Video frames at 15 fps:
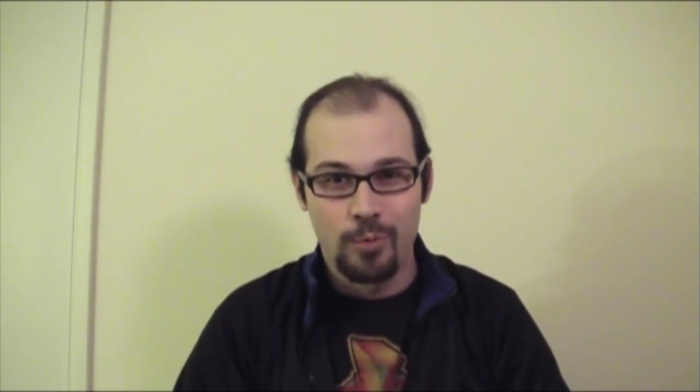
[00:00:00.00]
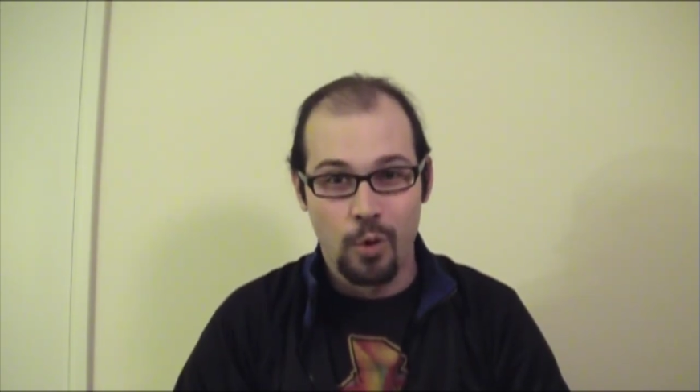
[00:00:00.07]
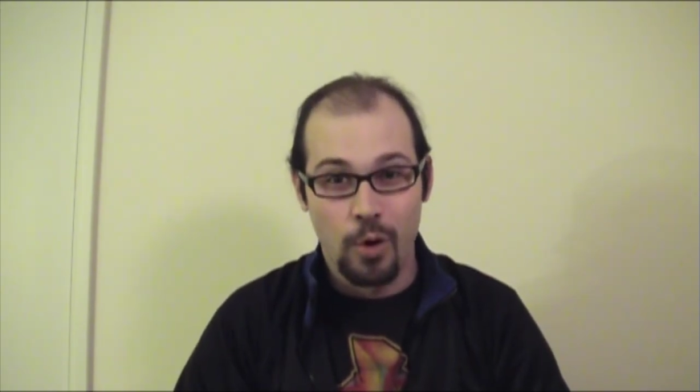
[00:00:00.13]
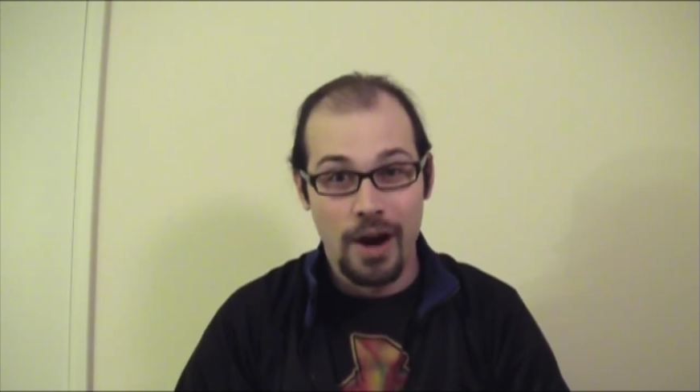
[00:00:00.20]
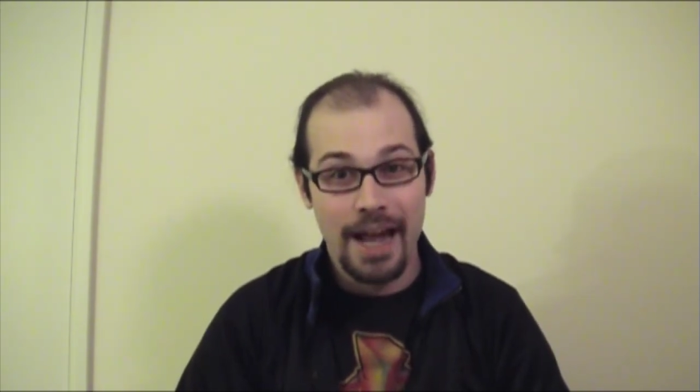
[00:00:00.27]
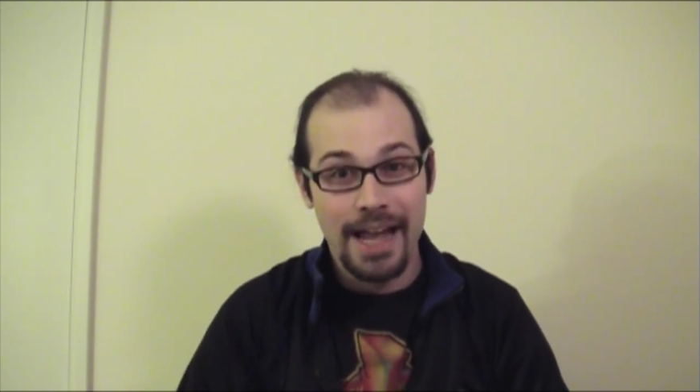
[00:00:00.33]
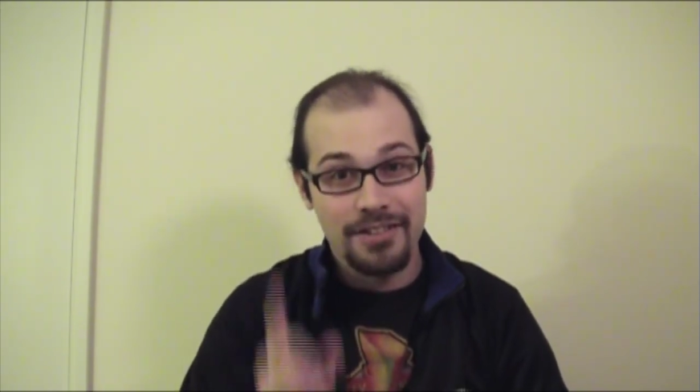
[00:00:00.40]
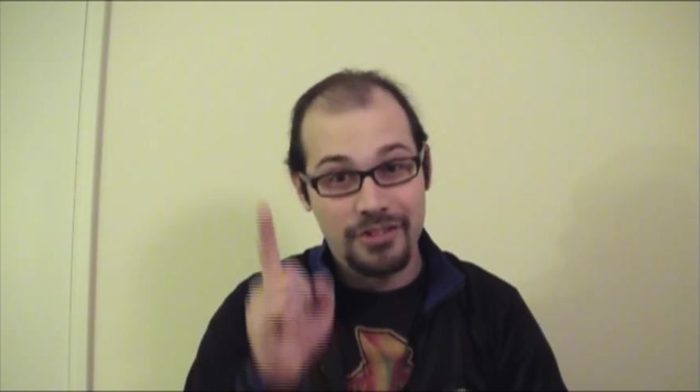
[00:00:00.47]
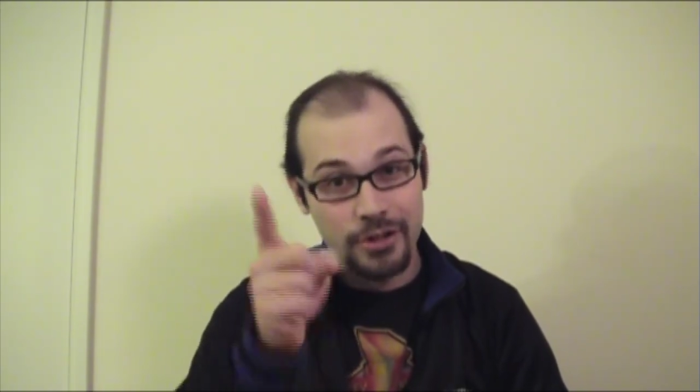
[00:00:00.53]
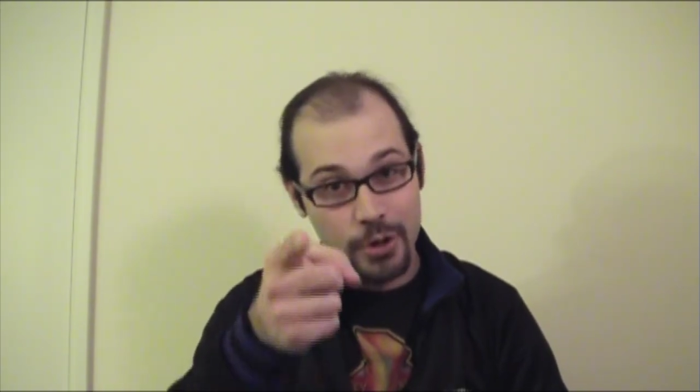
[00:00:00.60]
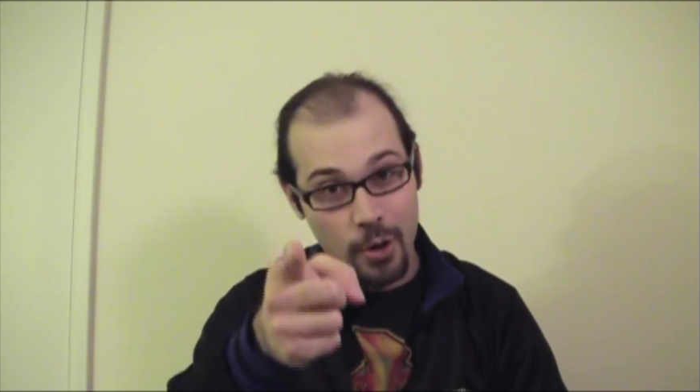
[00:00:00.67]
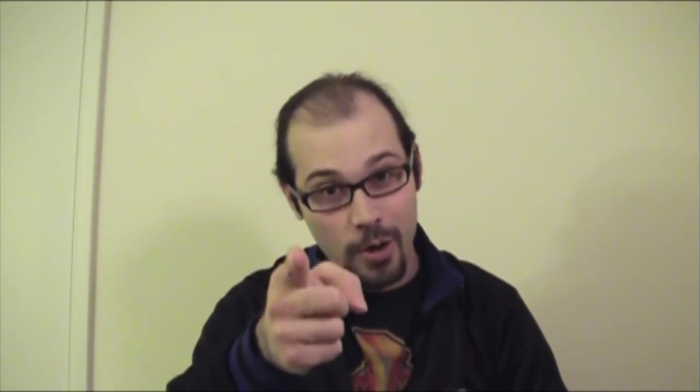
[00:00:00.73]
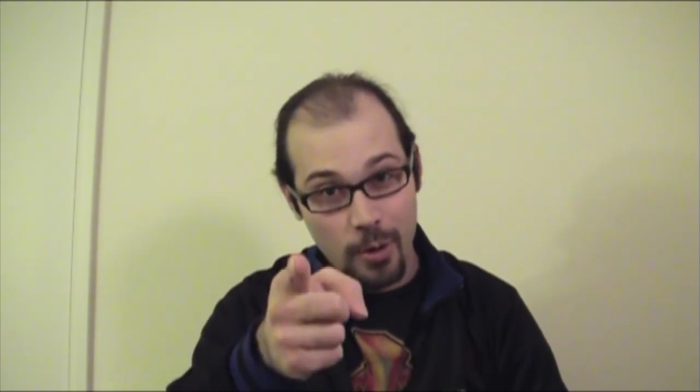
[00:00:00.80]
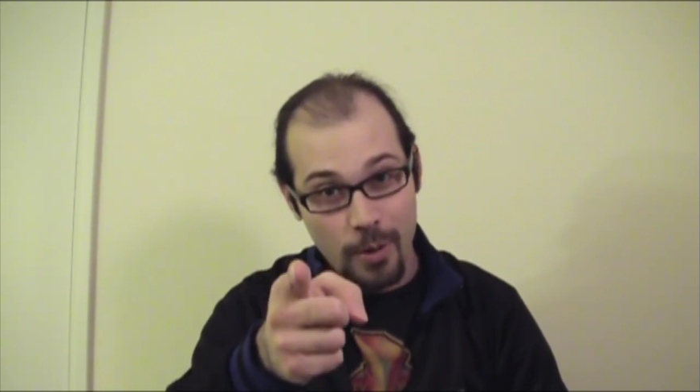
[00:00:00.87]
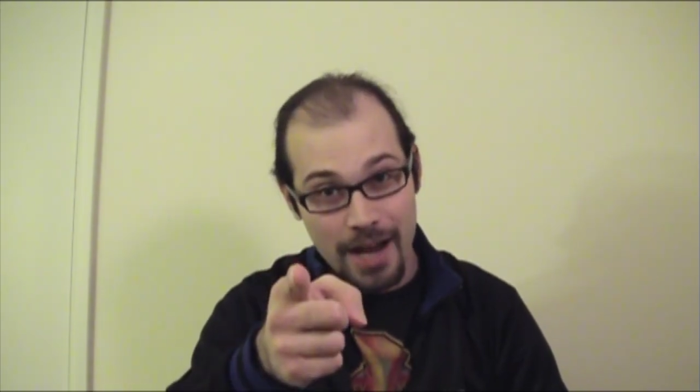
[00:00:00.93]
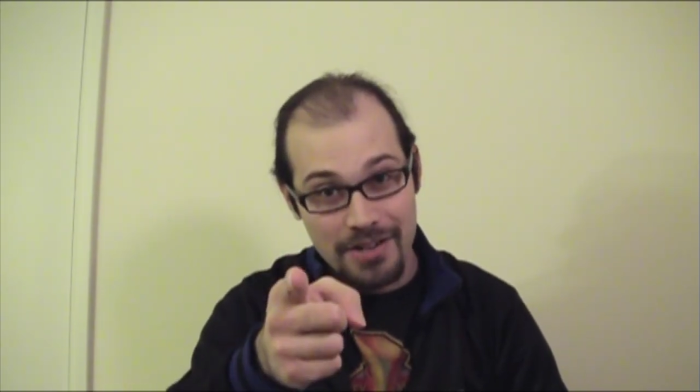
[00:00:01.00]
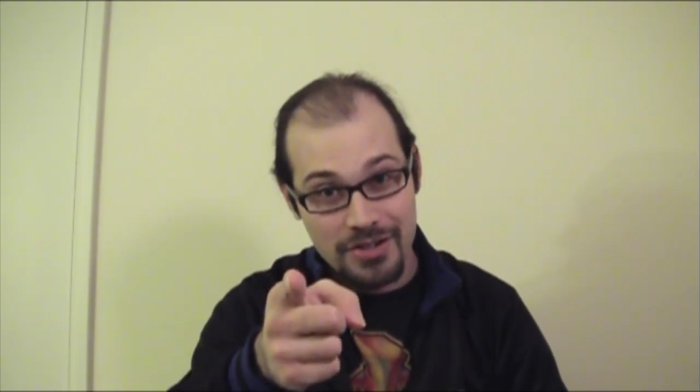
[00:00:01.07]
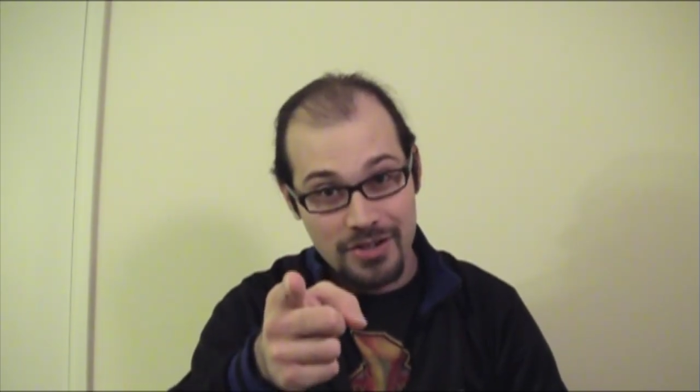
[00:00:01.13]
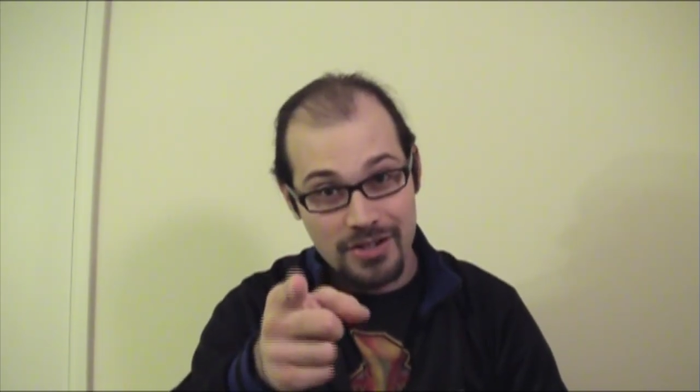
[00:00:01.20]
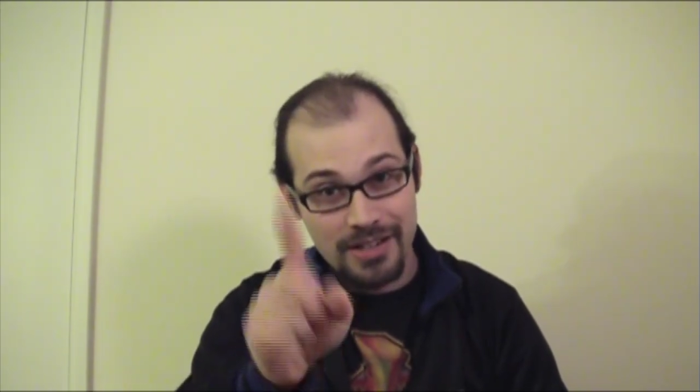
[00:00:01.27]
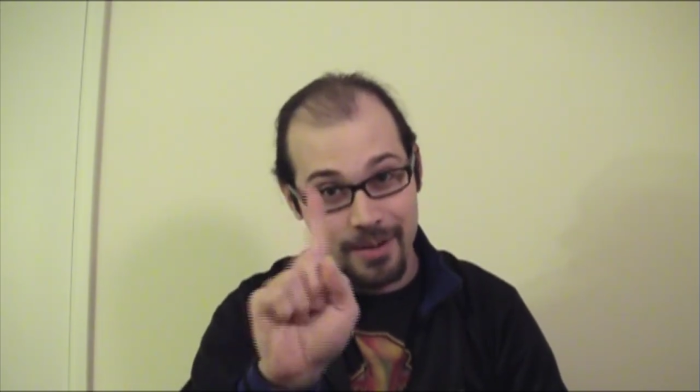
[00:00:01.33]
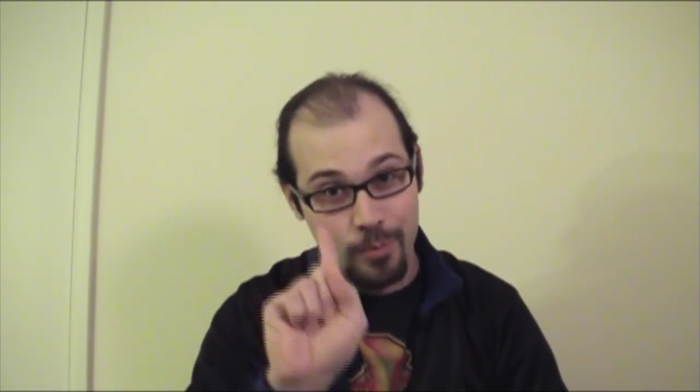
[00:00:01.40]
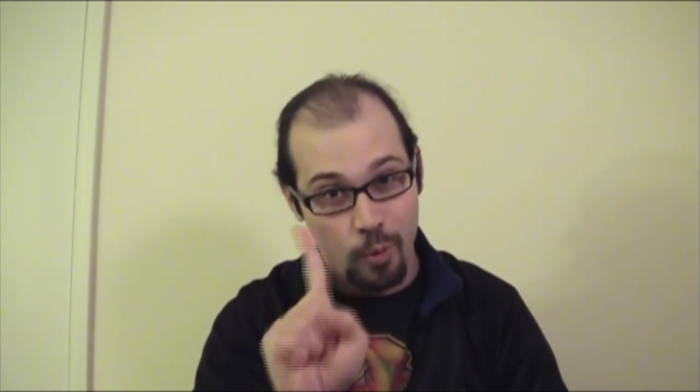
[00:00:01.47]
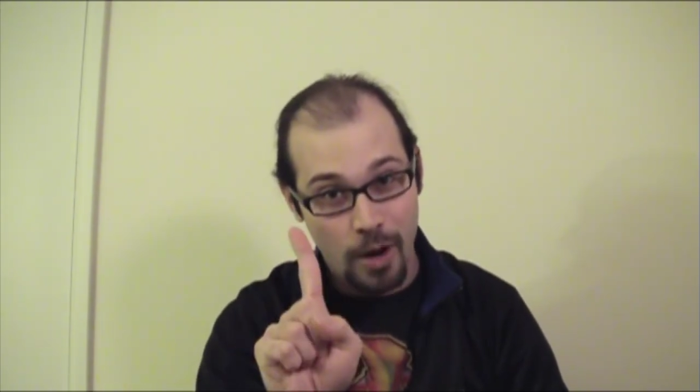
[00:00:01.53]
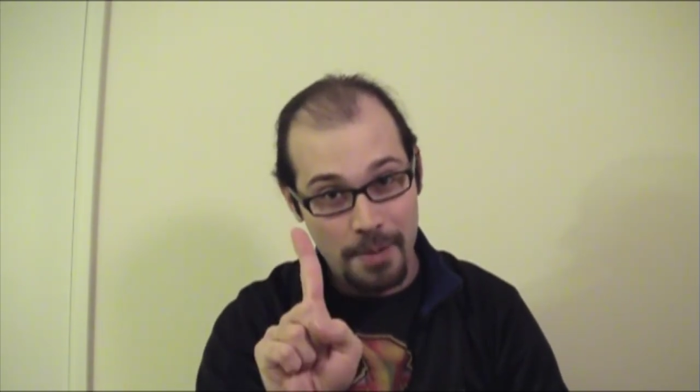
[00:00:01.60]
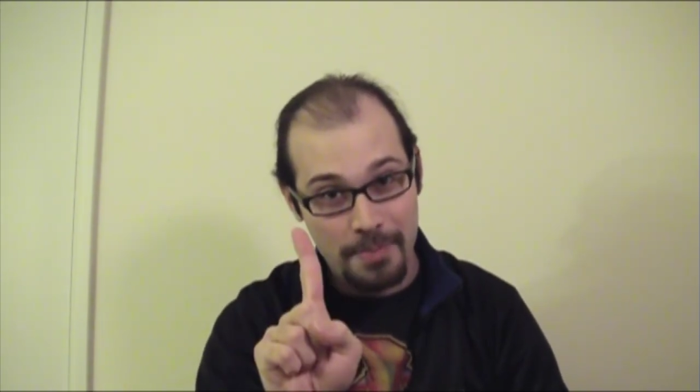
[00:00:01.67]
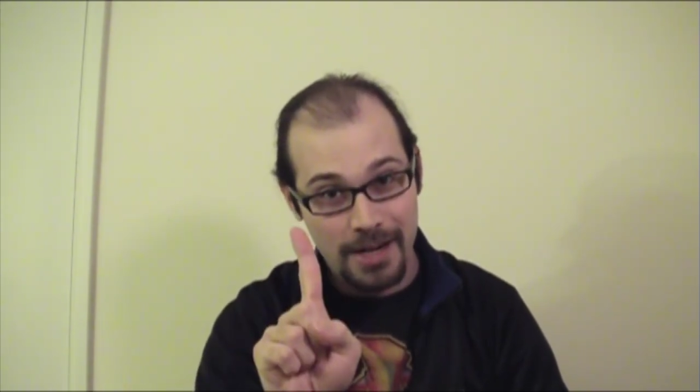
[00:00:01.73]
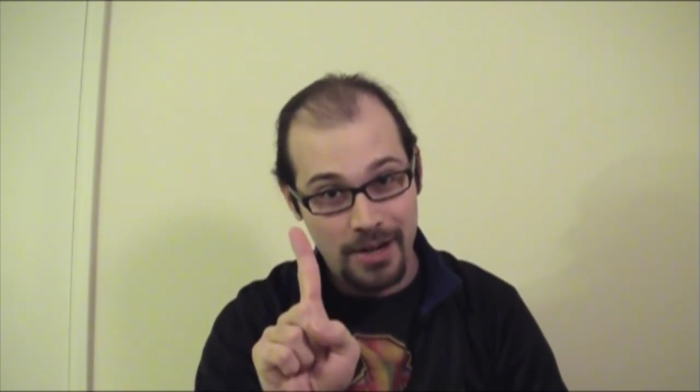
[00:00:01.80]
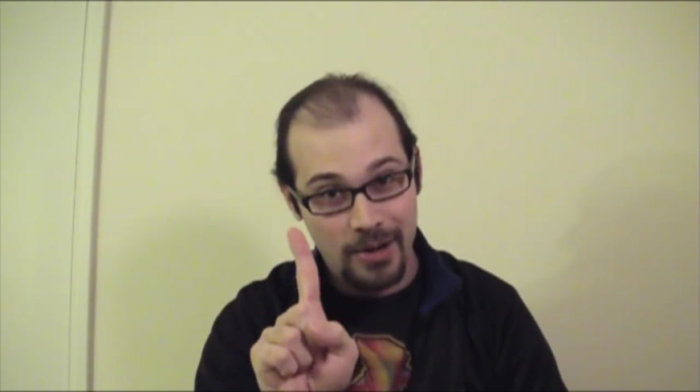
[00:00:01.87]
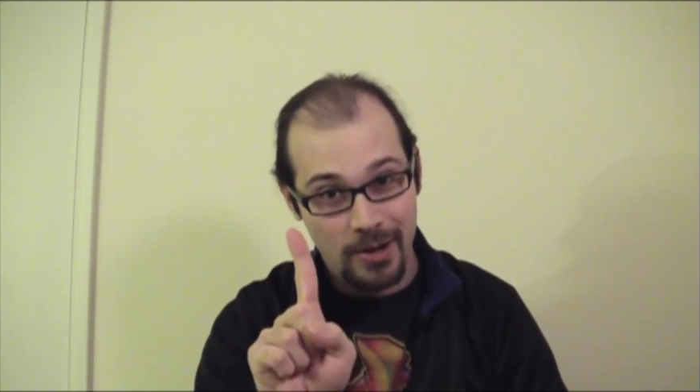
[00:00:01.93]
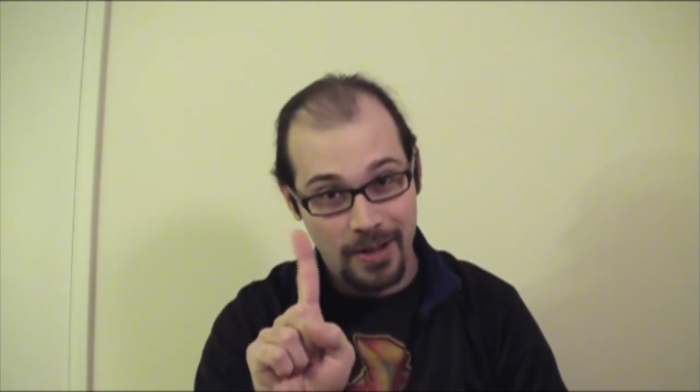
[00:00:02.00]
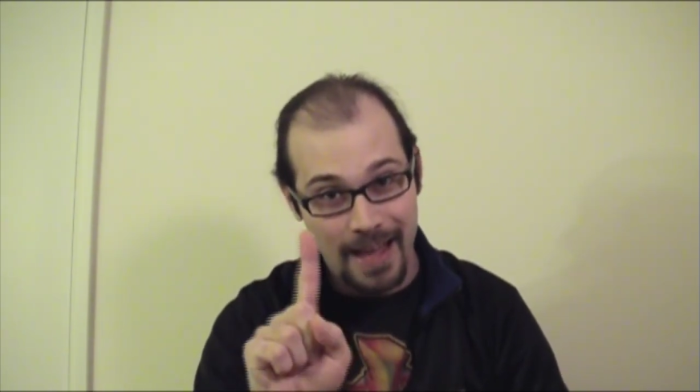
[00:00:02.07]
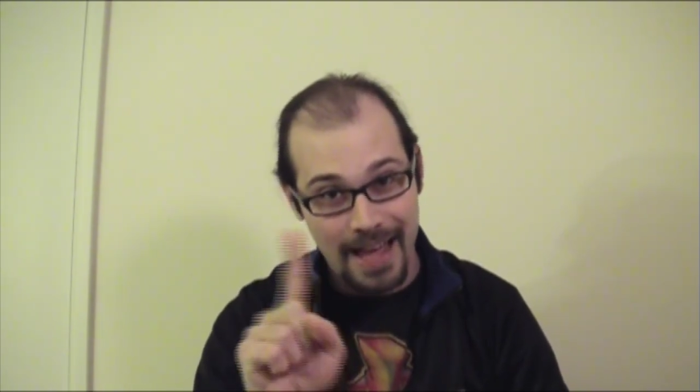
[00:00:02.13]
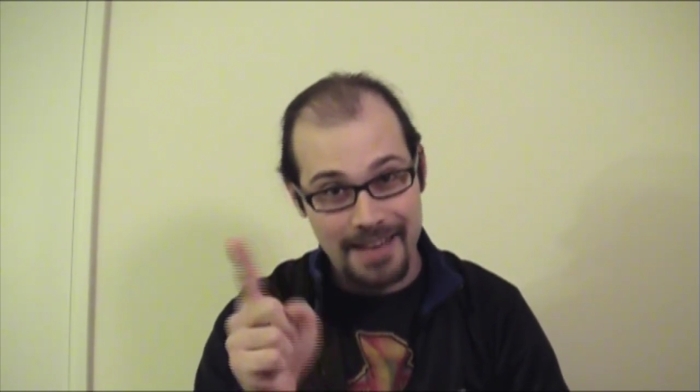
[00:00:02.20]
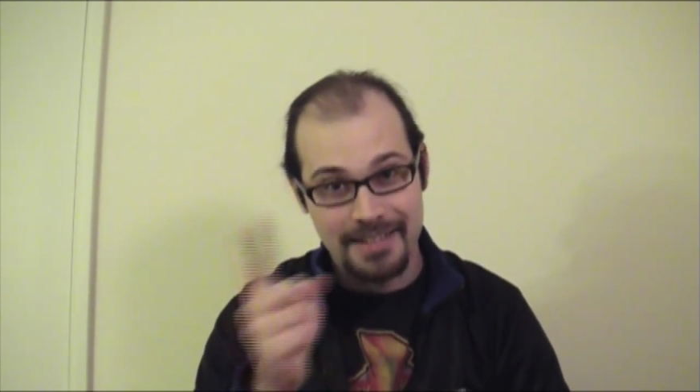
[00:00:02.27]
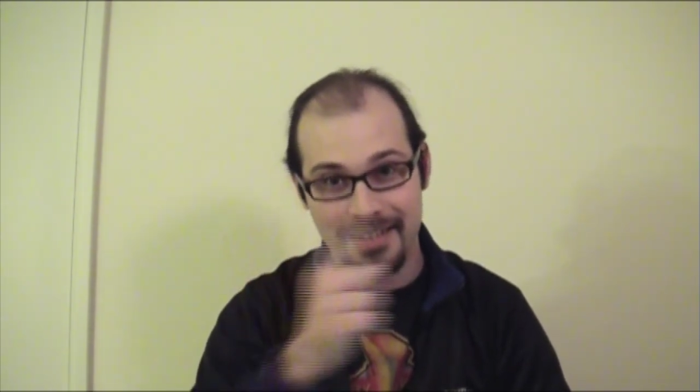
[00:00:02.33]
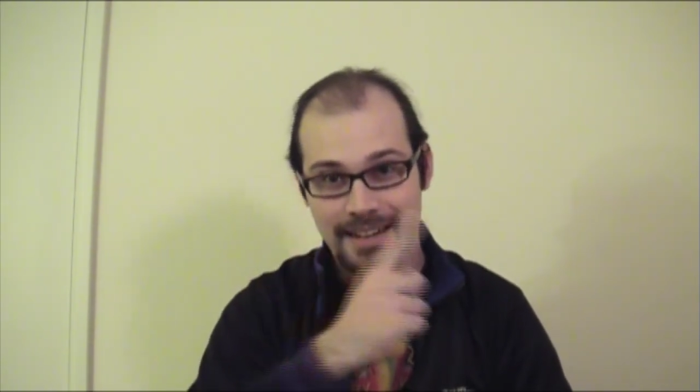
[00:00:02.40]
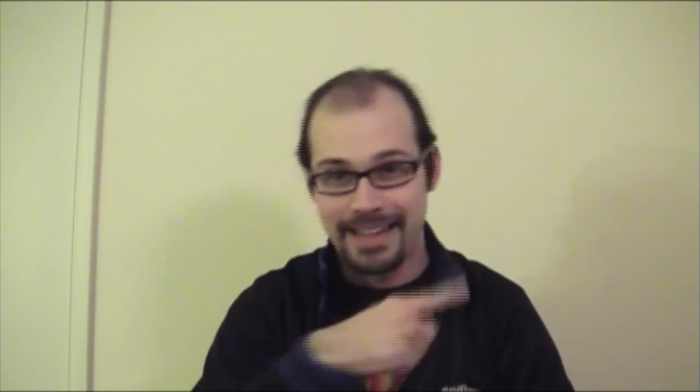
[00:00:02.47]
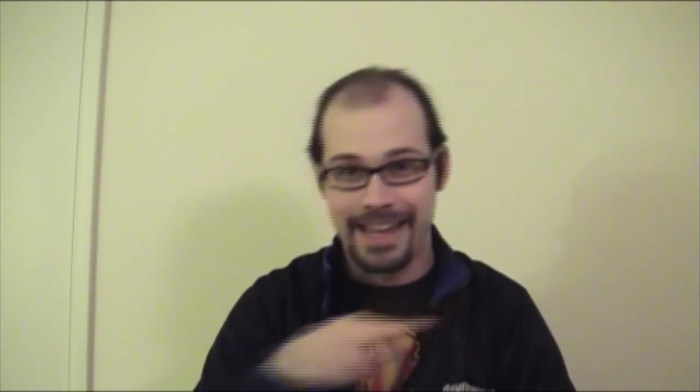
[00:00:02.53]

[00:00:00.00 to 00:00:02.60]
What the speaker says: where I answer your questions in 1 minute or less,